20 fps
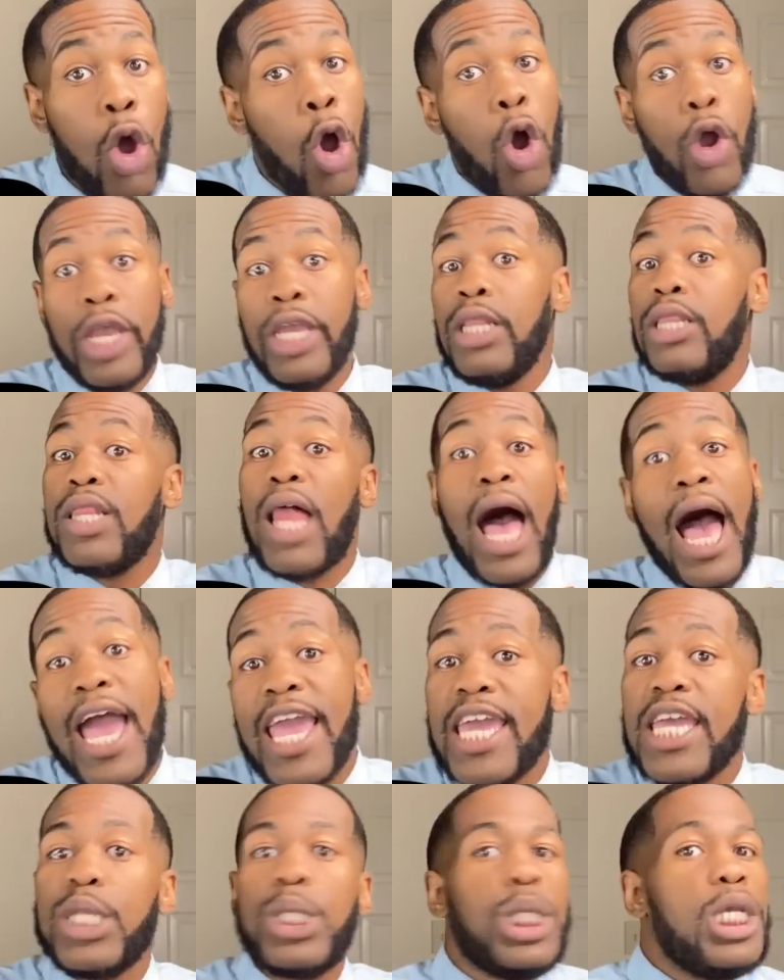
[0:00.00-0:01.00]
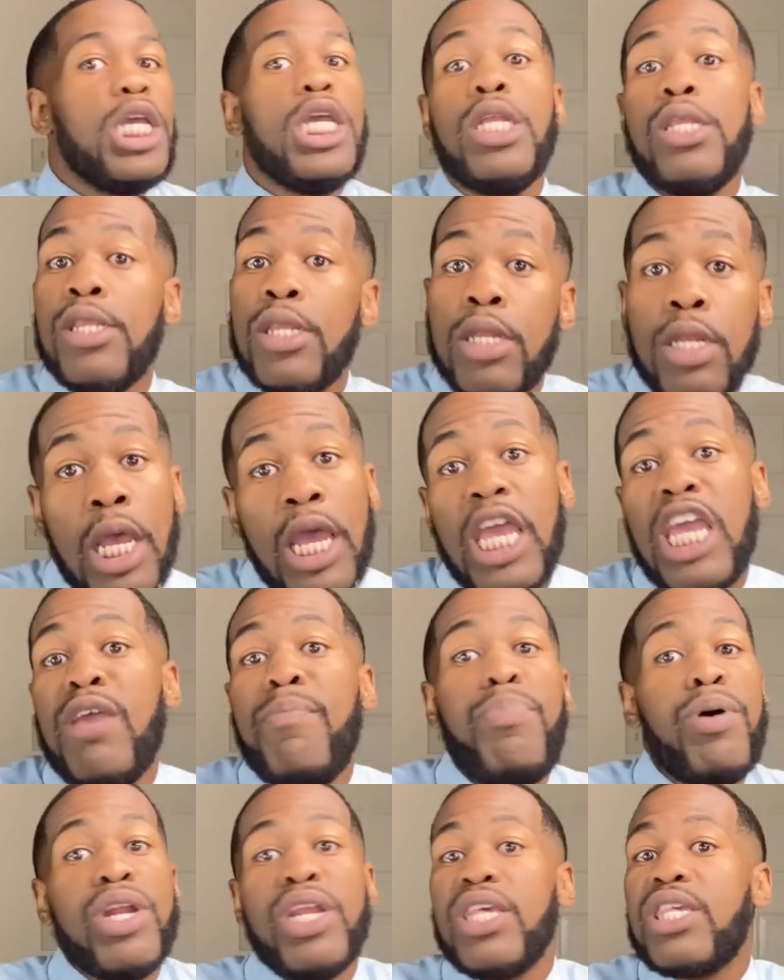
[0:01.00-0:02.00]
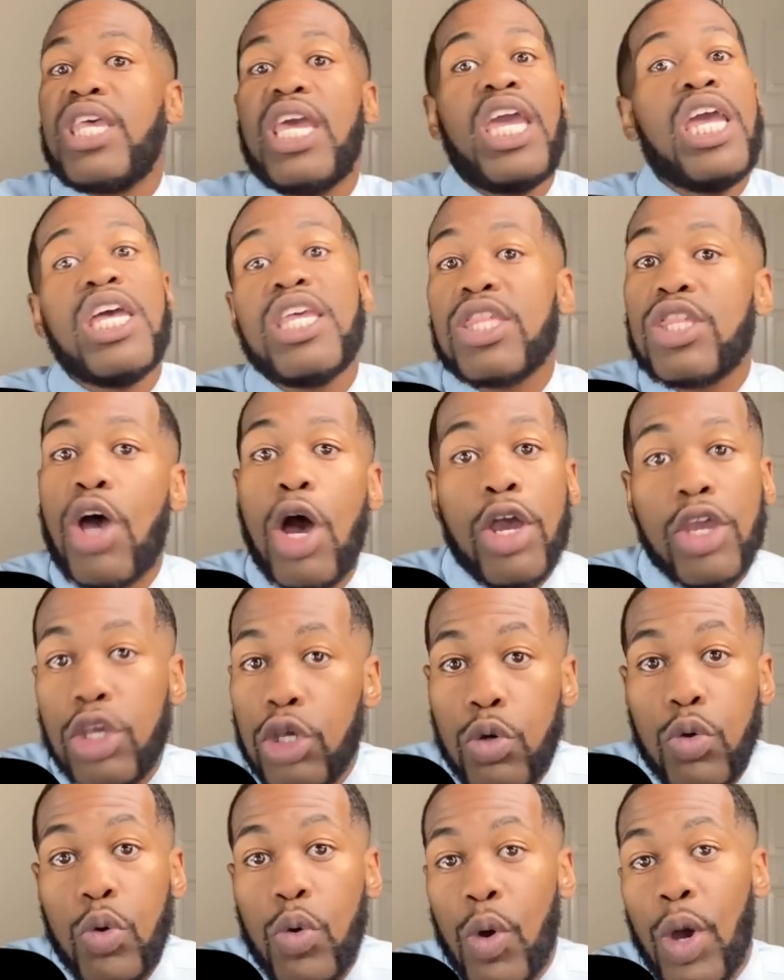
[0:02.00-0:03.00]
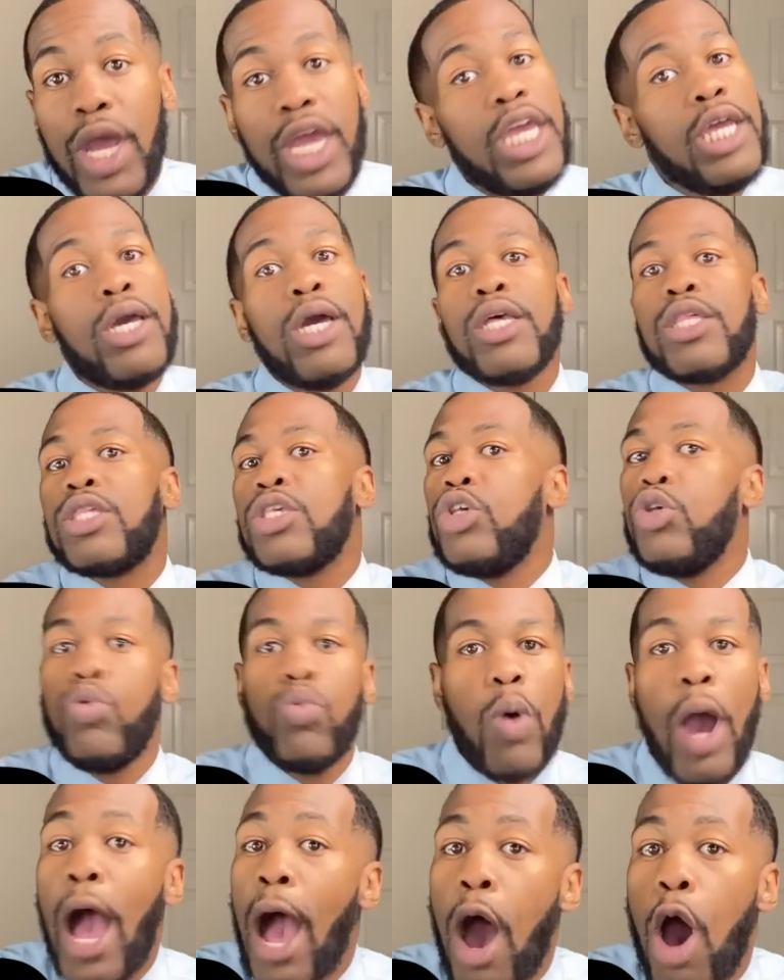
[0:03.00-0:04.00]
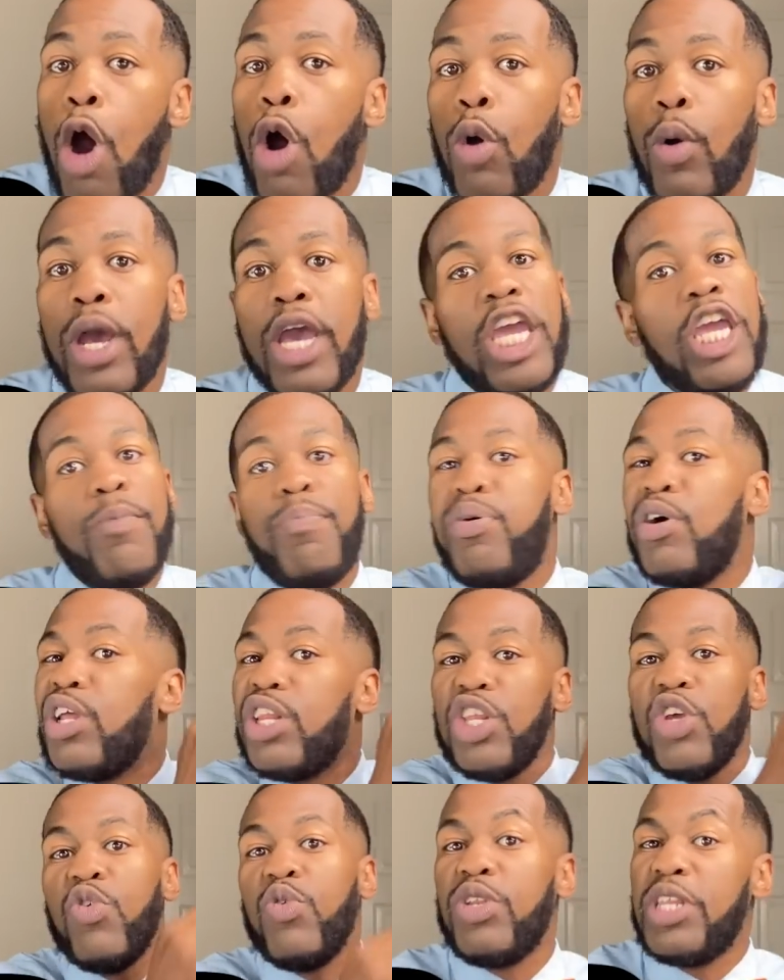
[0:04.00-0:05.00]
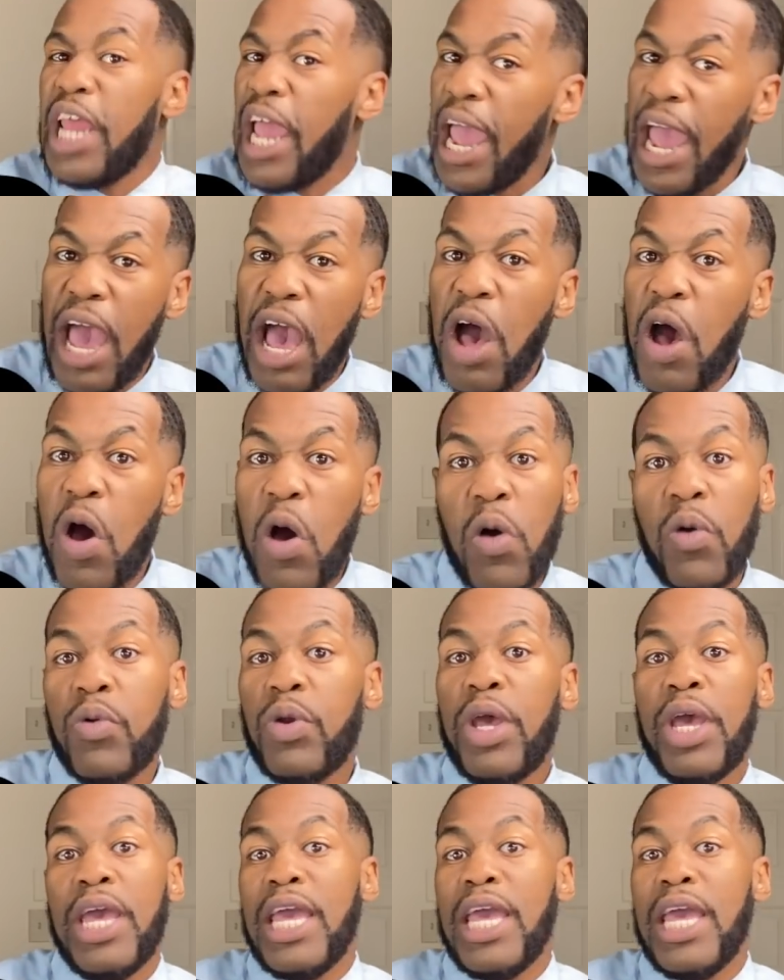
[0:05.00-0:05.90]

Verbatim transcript: He lying, cheating. He putting his hands on you. He cussing you out. He putting you down.